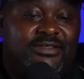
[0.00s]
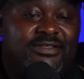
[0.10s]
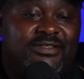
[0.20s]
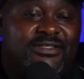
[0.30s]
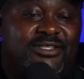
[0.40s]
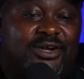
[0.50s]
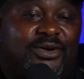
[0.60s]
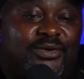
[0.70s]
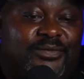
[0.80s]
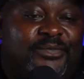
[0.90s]

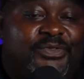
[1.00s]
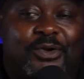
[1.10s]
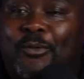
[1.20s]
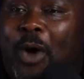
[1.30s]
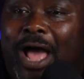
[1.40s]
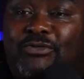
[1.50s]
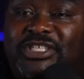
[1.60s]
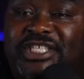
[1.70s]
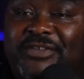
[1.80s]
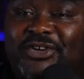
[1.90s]
So, wide
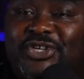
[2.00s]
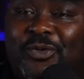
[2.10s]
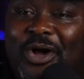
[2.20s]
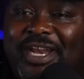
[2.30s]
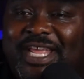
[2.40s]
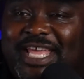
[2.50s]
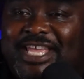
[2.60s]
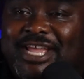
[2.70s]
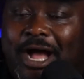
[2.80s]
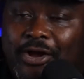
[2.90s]
receivers, you're wanting to get
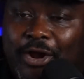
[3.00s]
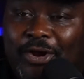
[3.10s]
younger?